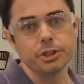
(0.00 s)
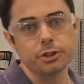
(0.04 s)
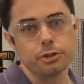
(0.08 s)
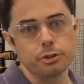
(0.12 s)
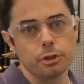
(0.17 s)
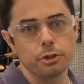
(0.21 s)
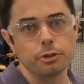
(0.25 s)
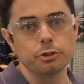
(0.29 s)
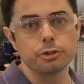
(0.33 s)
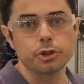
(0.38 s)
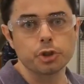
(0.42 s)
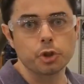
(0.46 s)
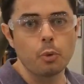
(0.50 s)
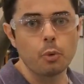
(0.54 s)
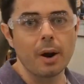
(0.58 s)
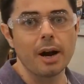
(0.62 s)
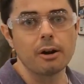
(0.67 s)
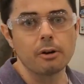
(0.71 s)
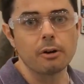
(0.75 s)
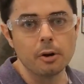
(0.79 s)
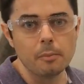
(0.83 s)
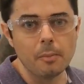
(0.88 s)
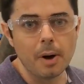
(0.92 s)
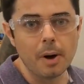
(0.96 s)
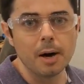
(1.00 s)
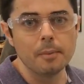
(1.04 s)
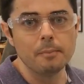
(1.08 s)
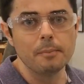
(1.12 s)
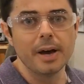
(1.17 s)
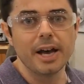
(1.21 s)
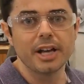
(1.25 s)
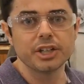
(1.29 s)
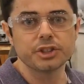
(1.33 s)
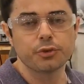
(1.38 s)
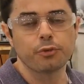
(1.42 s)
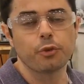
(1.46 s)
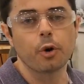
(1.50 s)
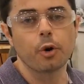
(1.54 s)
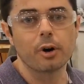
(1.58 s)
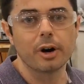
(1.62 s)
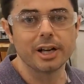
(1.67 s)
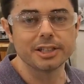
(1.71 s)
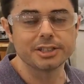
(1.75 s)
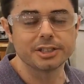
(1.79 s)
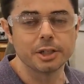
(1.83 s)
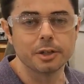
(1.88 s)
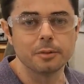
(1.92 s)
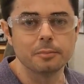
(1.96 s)
so that they're ready for
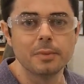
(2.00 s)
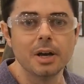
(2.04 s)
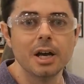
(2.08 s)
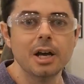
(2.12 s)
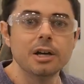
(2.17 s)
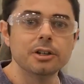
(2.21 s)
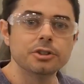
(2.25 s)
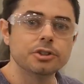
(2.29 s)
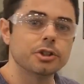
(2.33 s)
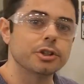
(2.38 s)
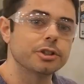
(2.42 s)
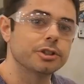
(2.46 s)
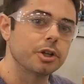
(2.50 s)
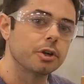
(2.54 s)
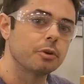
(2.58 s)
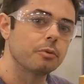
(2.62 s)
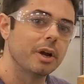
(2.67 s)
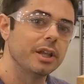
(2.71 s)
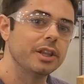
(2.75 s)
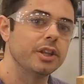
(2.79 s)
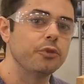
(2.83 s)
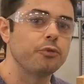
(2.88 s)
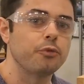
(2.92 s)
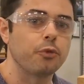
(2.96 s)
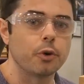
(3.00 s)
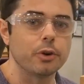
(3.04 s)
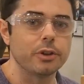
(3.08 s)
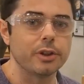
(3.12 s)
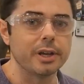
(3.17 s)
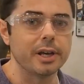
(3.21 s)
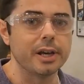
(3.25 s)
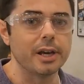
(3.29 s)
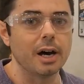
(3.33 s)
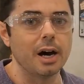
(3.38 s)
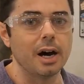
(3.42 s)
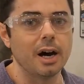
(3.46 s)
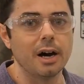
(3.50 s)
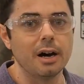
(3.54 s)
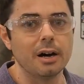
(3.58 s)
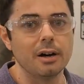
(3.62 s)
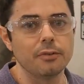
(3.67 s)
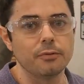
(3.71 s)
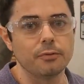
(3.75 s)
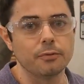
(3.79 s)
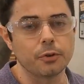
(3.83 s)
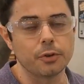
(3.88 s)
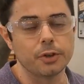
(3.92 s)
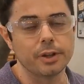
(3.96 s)
the next stage, the next step of your
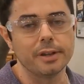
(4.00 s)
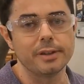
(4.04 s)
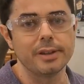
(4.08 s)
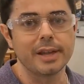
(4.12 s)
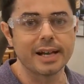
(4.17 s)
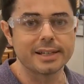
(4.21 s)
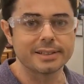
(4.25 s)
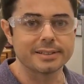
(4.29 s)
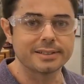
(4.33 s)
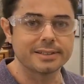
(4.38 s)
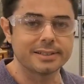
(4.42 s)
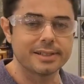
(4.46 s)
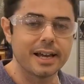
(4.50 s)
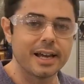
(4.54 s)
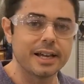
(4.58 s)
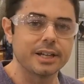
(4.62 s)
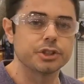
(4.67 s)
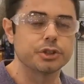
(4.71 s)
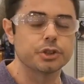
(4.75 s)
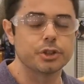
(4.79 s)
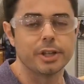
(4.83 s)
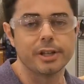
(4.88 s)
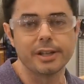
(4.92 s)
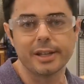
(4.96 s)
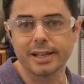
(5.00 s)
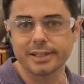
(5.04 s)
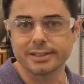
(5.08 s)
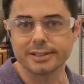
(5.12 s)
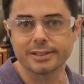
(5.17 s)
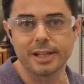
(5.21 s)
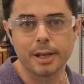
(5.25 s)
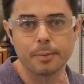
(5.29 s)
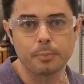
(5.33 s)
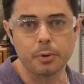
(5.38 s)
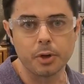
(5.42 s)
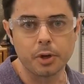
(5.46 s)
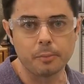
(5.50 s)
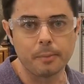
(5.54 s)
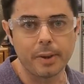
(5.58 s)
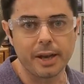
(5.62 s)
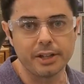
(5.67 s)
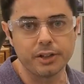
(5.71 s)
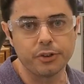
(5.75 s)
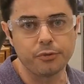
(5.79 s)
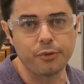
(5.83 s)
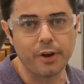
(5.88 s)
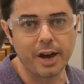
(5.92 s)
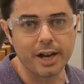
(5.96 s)
manufacturing process. All right,
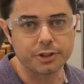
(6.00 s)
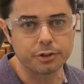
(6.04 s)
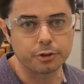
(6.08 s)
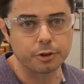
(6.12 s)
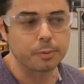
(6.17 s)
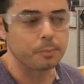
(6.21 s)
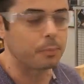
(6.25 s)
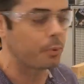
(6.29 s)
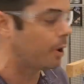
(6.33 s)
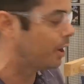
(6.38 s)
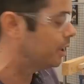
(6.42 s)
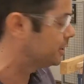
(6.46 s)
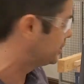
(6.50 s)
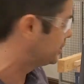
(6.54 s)
so I